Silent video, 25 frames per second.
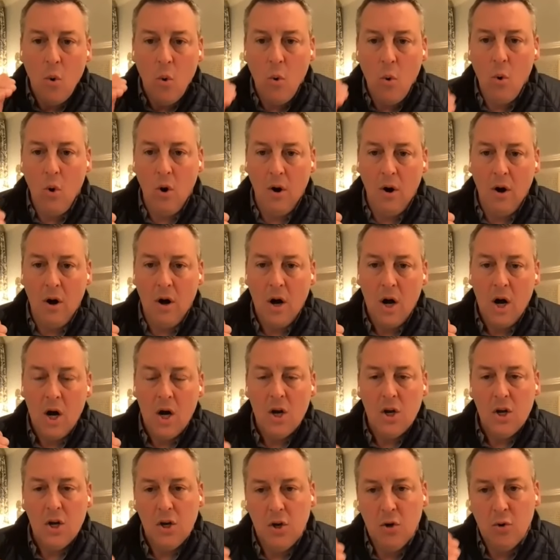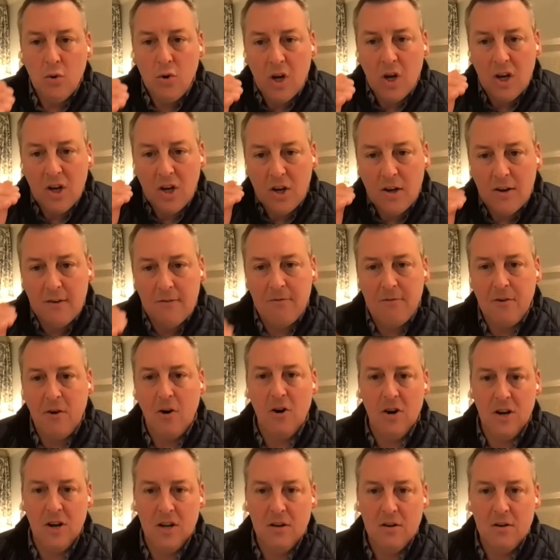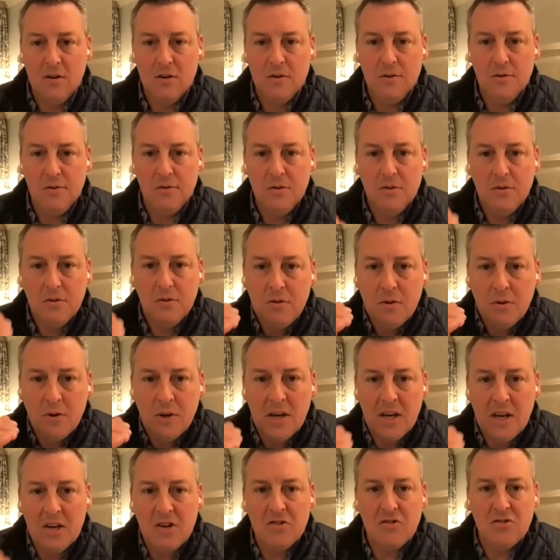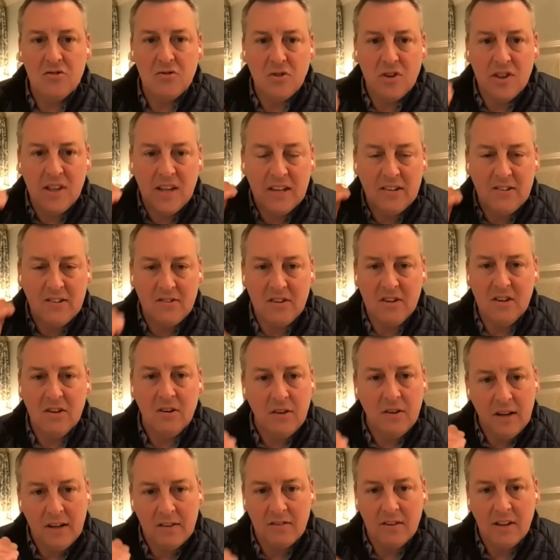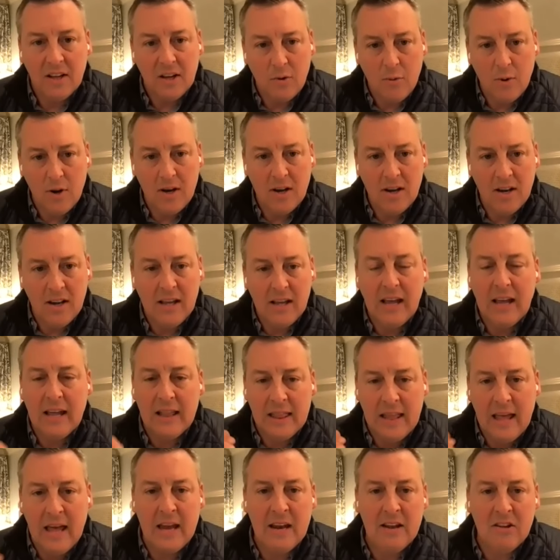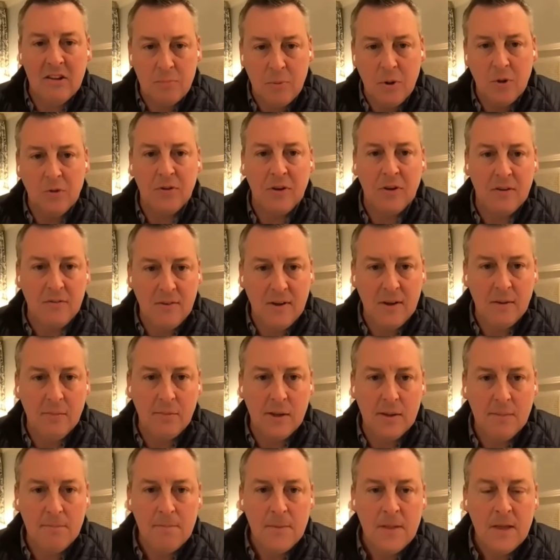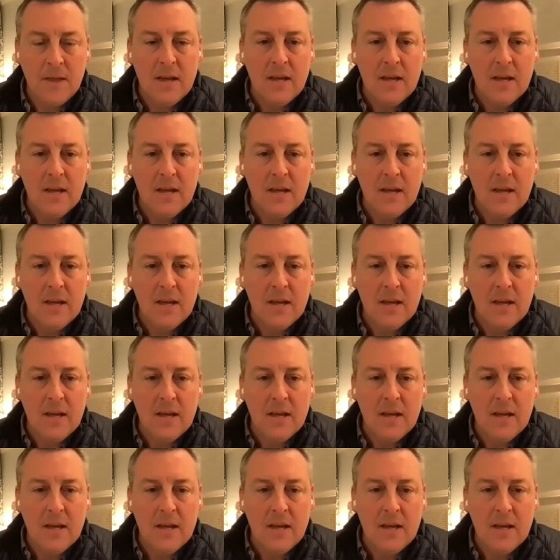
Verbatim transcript: or you can convert it to an industry that still has liquidity, and that is multifamily.